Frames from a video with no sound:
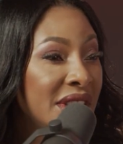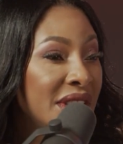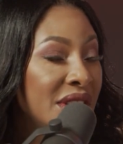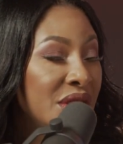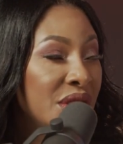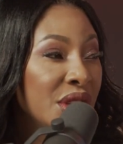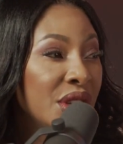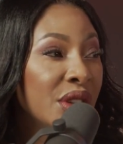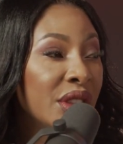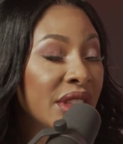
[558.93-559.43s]

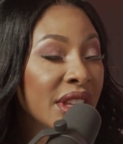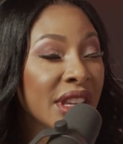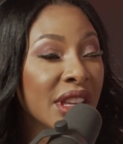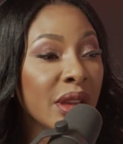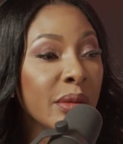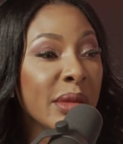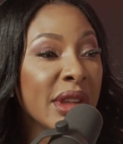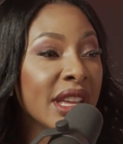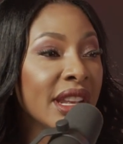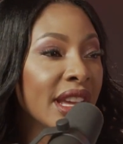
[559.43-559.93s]
Do you think you
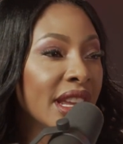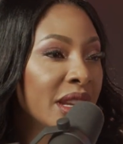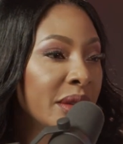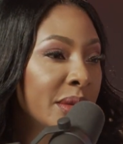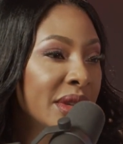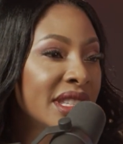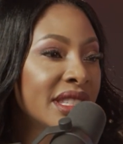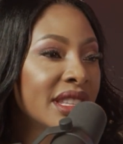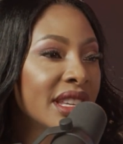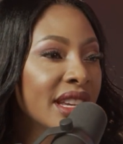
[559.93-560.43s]
made any
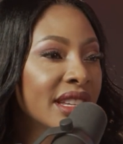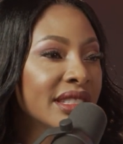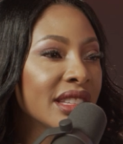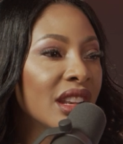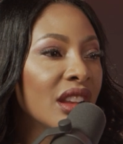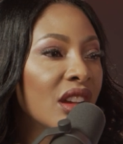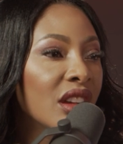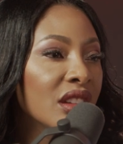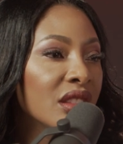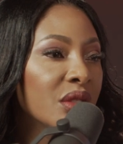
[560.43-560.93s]
mistakes
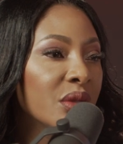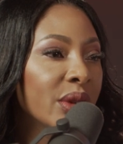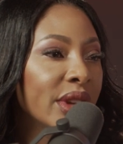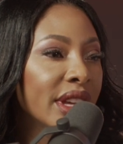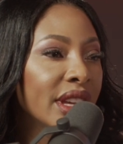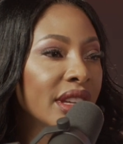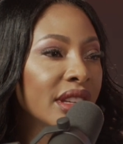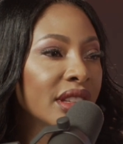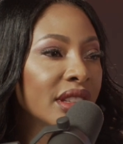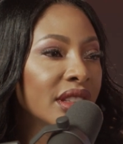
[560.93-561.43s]
along the
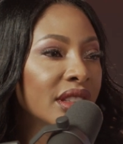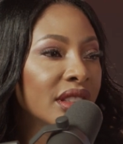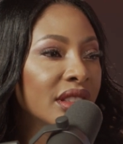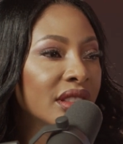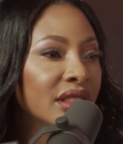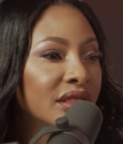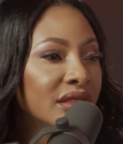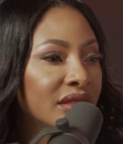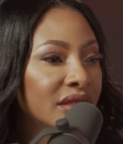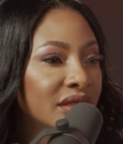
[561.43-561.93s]
way?
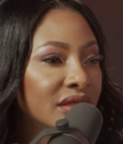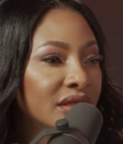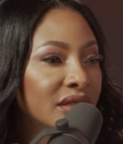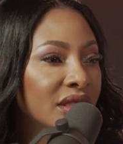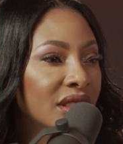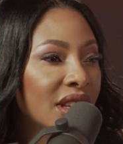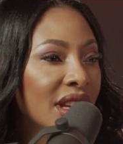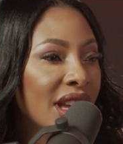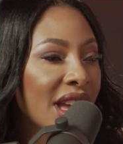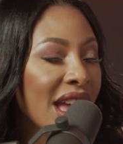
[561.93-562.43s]

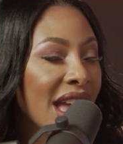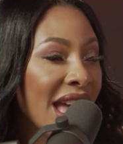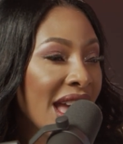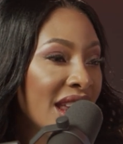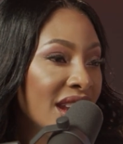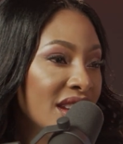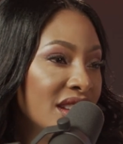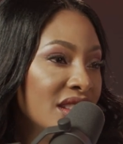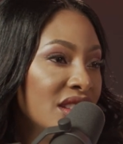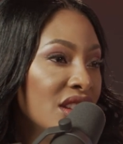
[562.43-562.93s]

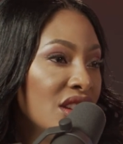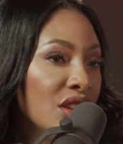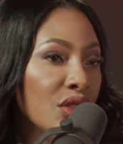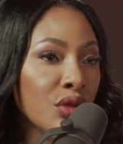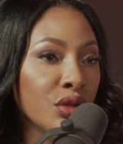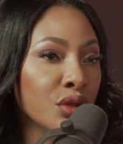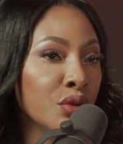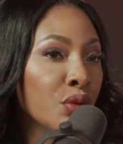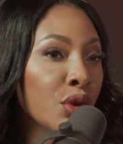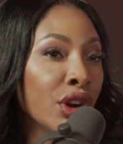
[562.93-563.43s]
And
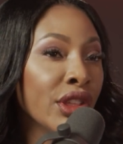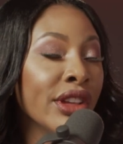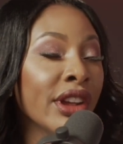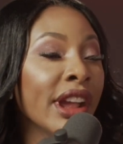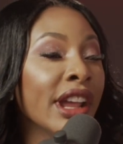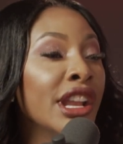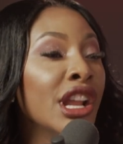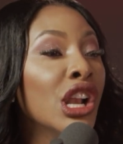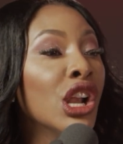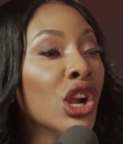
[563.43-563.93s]
were there
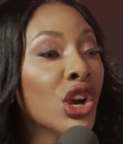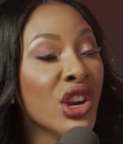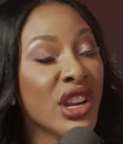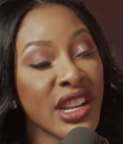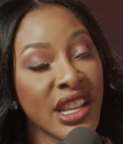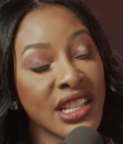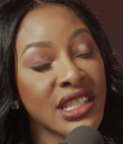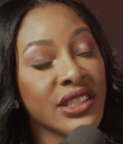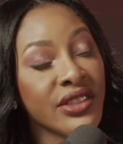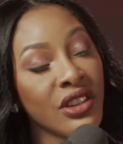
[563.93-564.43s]
any
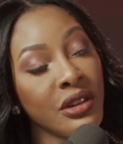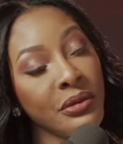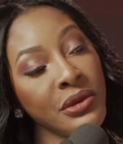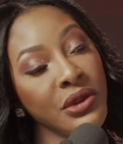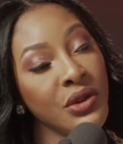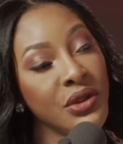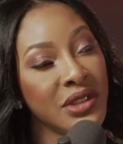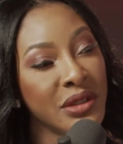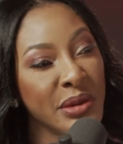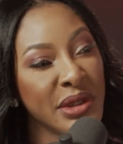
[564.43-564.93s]
learnings from
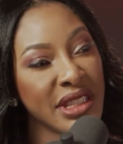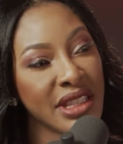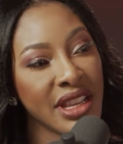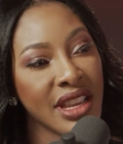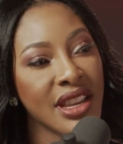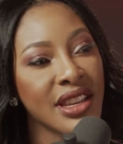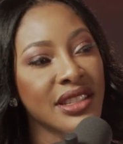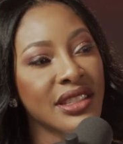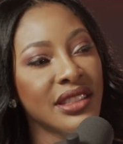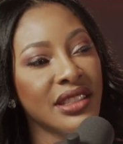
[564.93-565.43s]
those
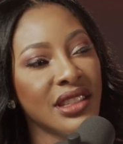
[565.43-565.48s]
mistakes?